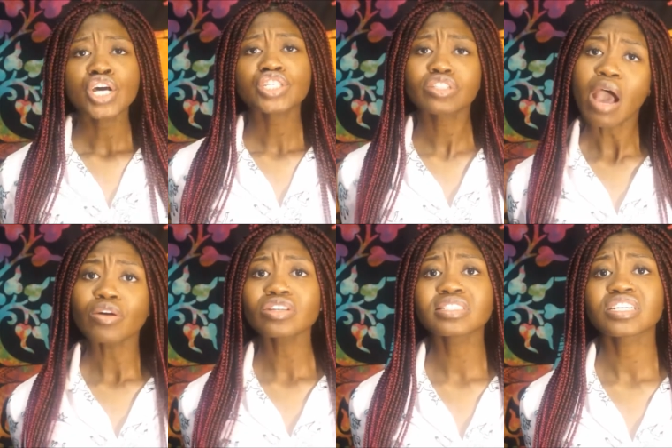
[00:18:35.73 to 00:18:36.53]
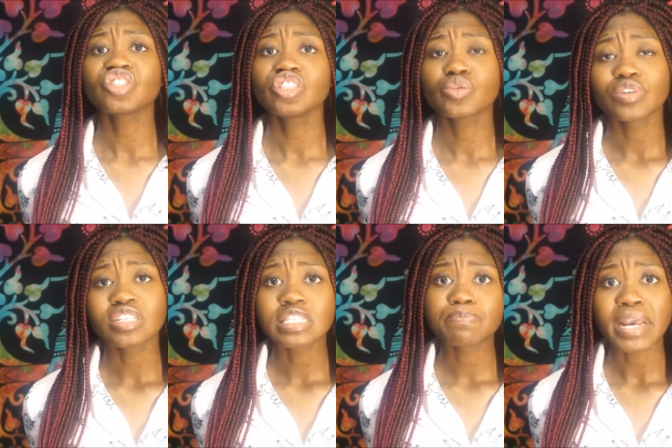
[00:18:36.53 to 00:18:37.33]
So now it looks like she's going
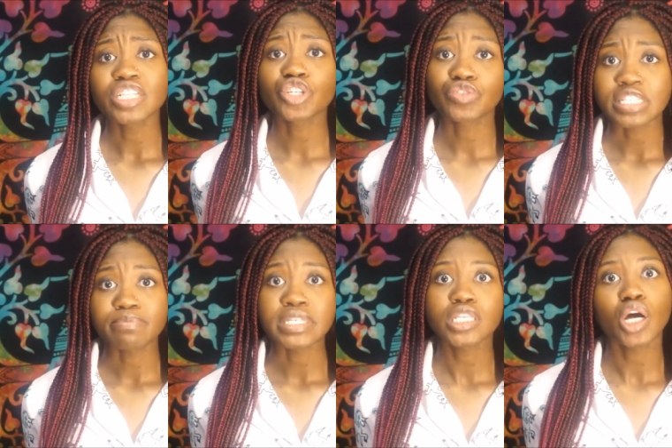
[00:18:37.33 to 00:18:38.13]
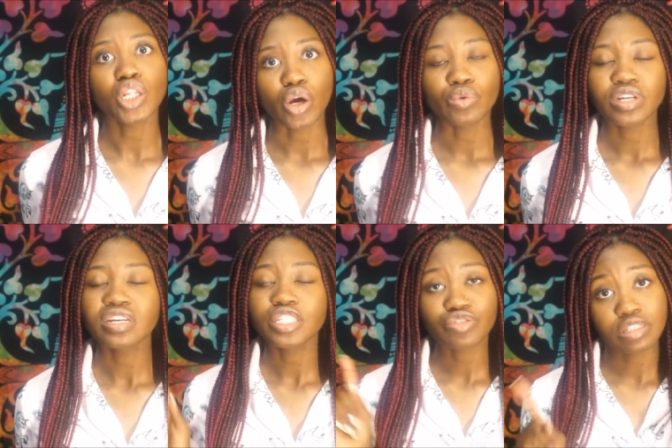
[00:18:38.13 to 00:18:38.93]
to spend Christmas alone.
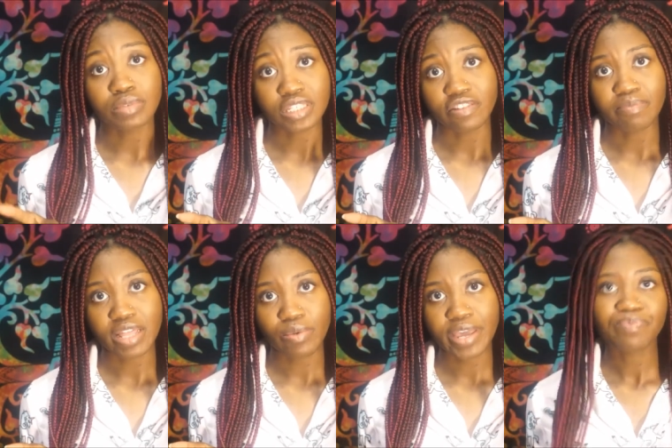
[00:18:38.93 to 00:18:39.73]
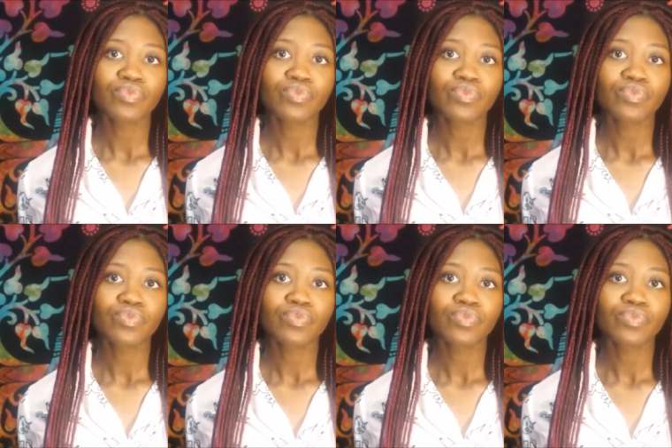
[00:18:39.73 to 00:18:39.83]
It's Christmas Eve, by the way.